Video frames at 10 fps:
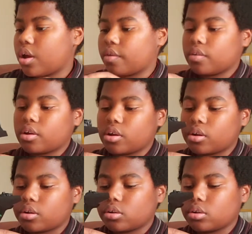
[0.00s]
And
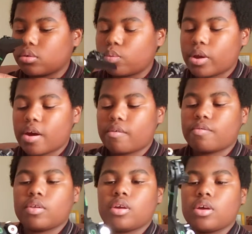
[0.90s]
then we
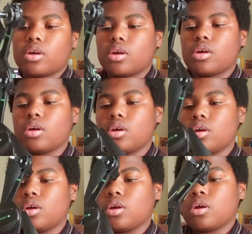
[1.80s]
have the
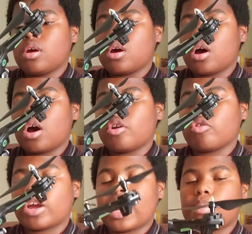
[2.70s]

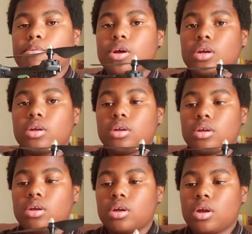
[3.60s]
under camera.
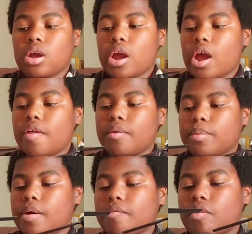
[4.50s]
And then
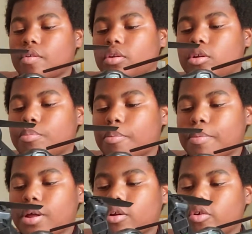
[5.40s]
we have all the little
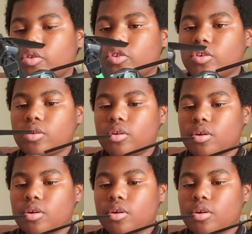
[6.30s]
propellers.